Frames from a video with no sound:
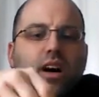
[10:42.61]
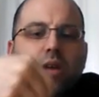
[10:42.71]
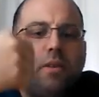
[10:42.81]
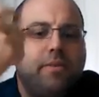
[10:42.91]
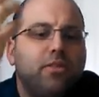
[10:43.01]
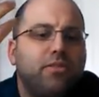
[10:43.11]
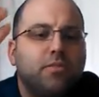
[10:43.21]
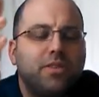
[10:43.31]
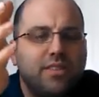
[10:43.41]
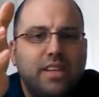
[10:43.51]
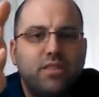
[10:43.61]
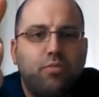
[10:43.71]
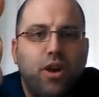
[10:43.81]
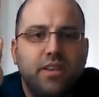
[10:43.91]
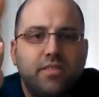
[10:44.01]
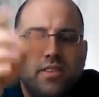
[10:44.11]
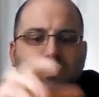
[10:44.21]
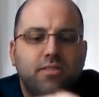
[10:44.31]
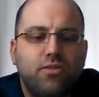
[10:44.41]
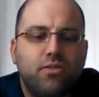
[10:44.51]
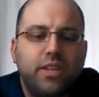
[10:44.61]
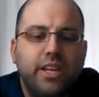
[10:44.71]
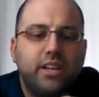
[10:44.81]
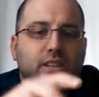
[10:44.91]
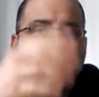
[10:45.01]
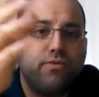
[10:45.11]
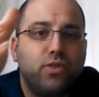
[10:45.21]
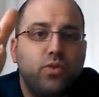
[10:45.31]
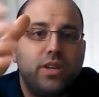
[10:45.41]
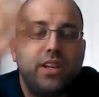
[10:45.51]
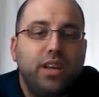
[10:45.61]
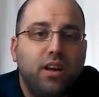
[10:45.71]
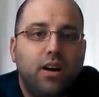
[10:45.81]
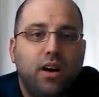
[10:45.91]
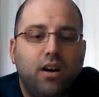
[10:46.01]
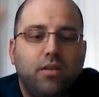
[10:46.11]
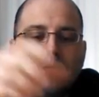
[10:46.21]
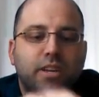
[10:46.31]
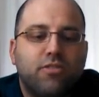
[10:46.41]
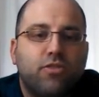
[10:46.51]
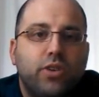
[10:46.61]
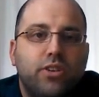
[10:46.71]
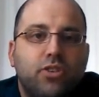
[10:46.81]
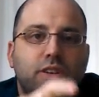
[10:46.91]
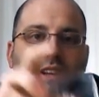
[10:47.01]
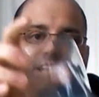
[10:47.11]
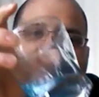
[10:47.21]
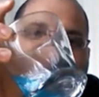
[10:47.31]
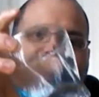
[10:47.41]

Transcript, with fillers: Uh, maybe there's some disease processes that are leading to the fluid um, excretion.